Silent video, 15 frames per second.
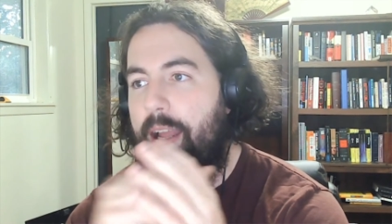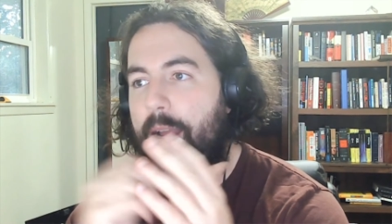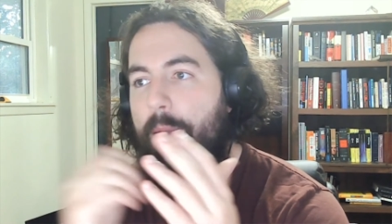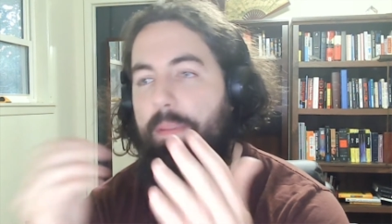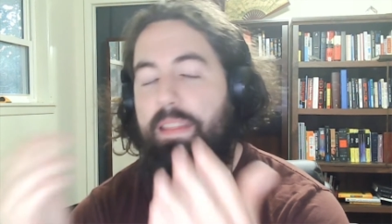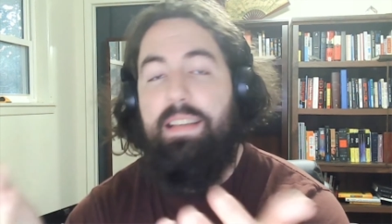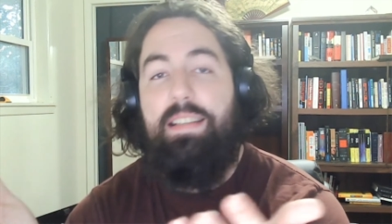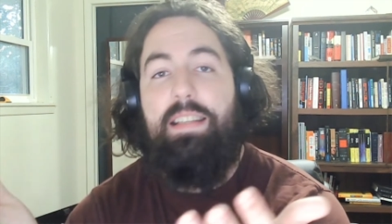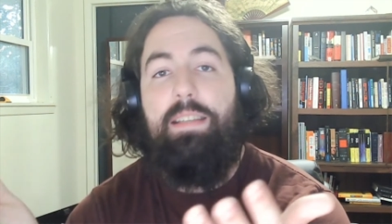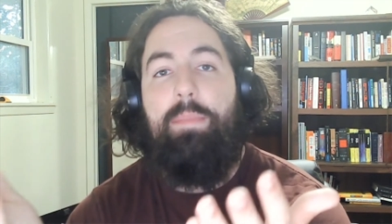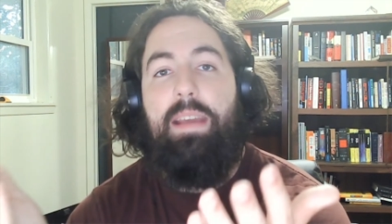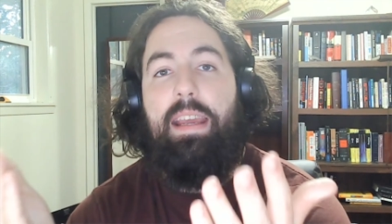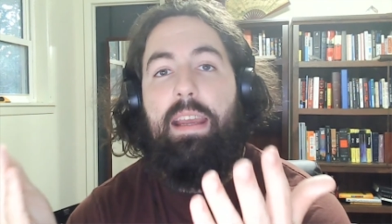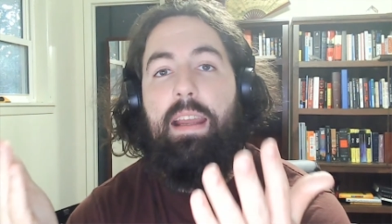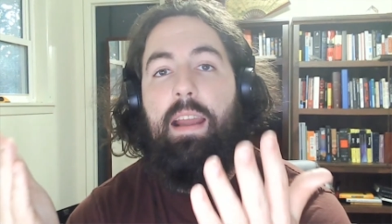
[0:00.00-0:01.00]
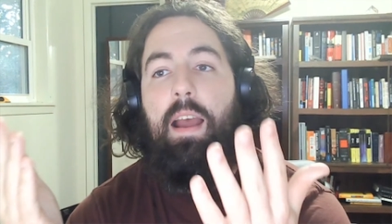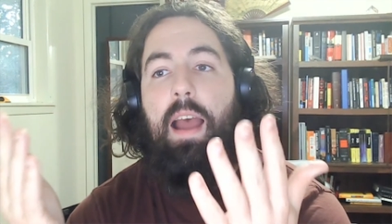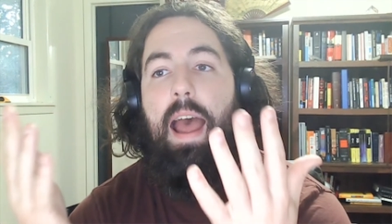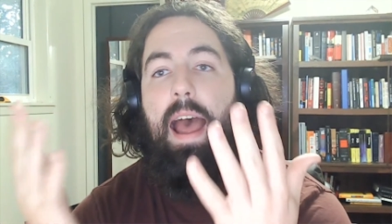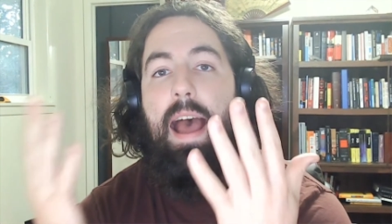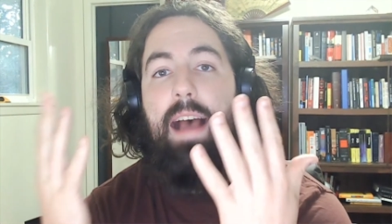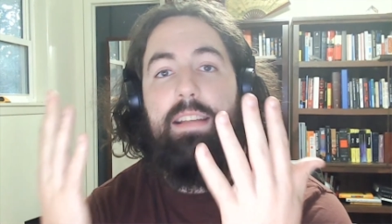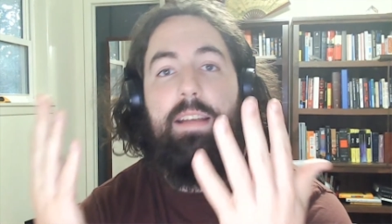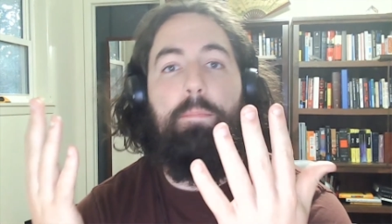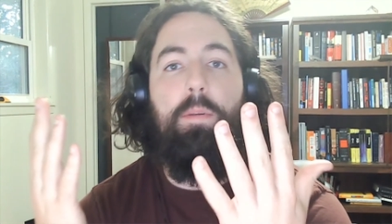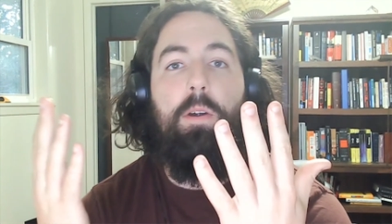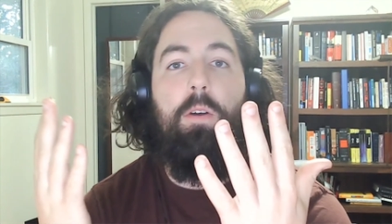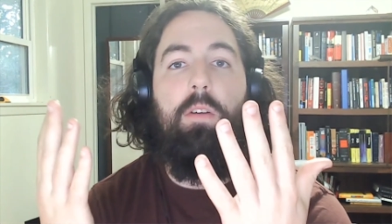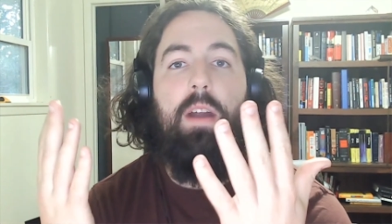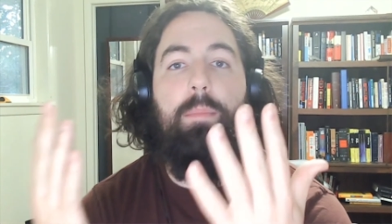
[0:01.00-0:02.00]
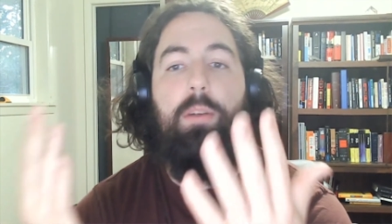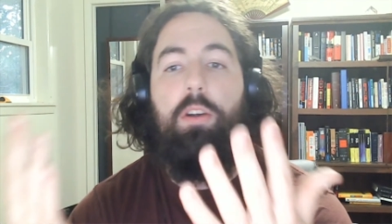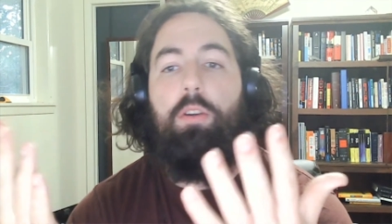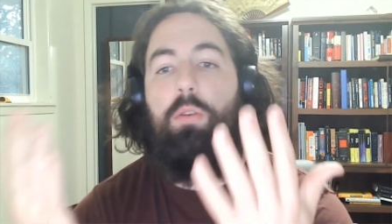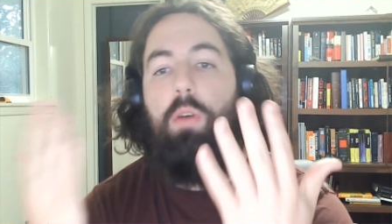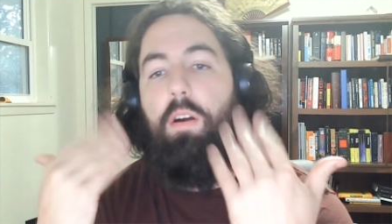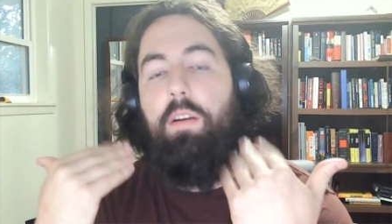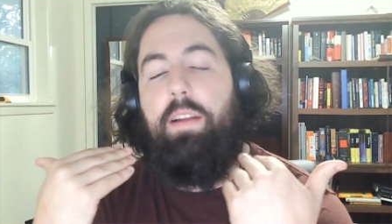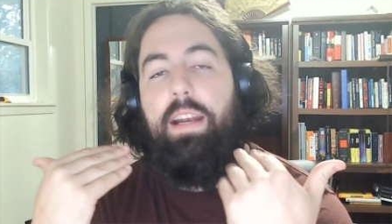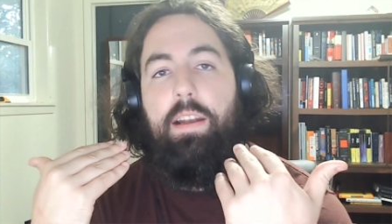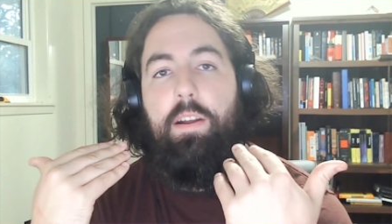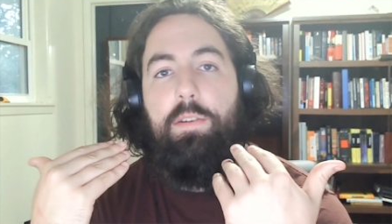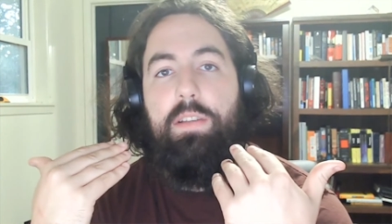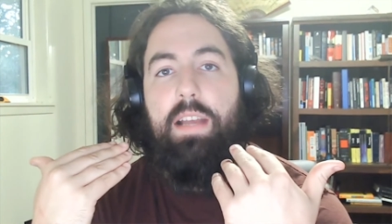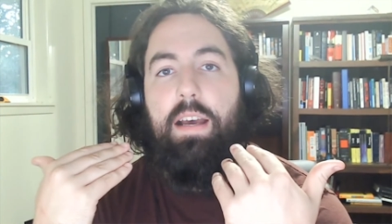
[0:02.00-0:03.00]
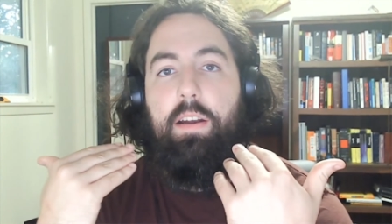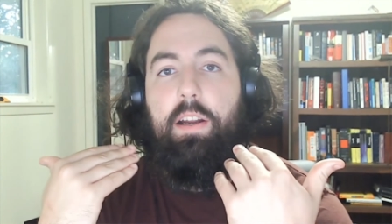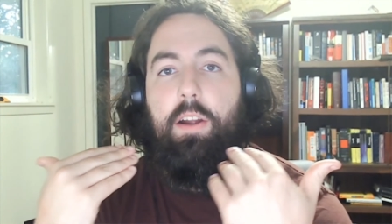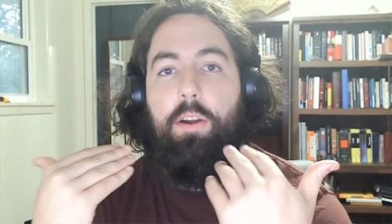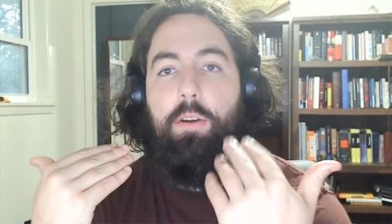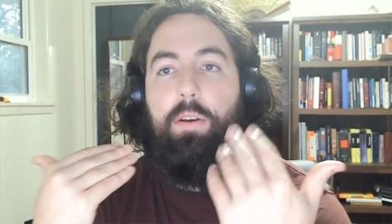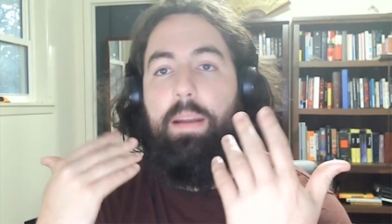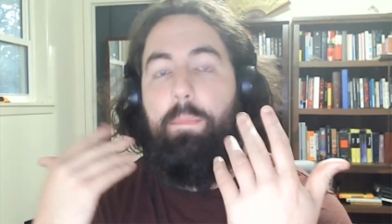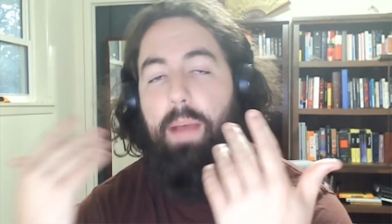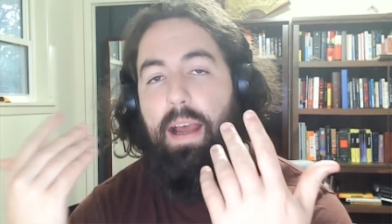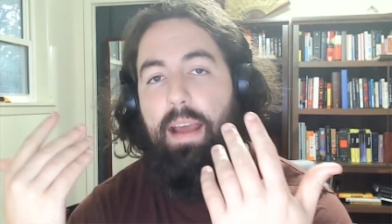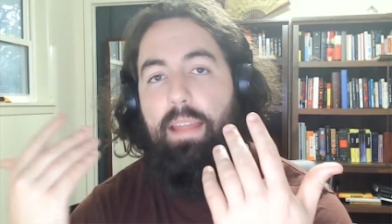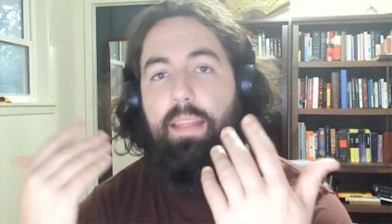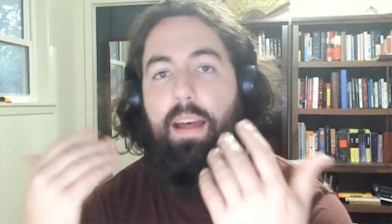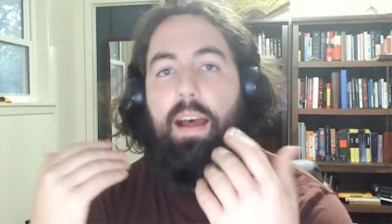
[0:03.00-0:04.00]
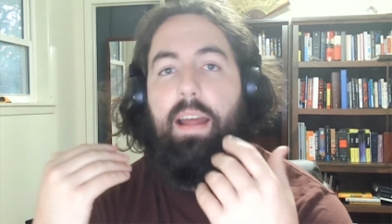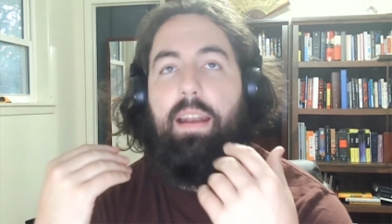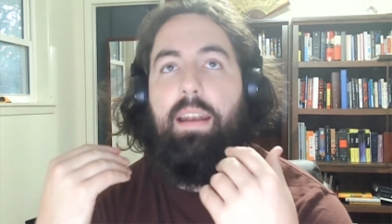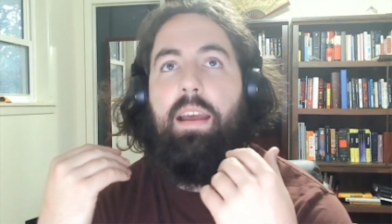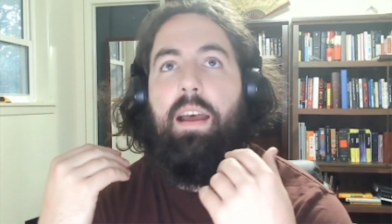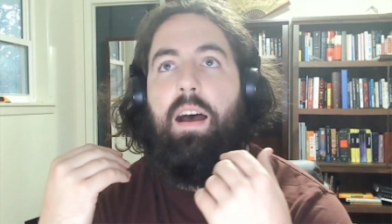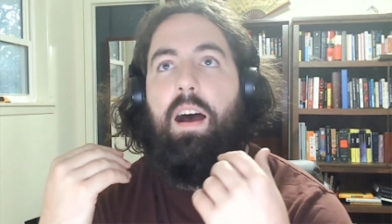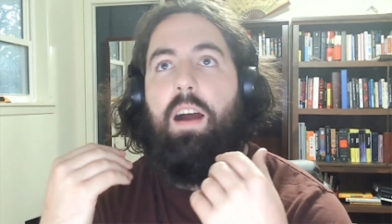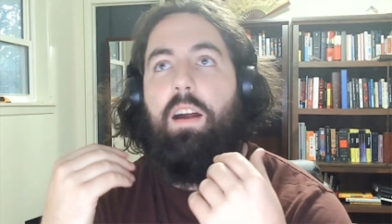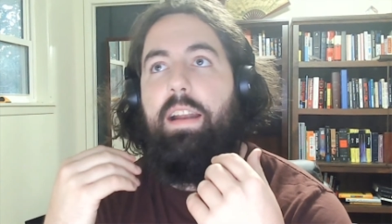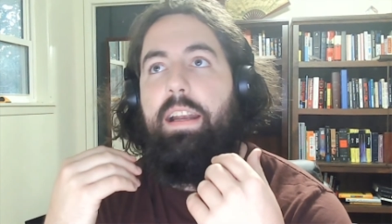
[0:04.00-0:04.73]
But this is me as a programmer who already knows how to code in Python, already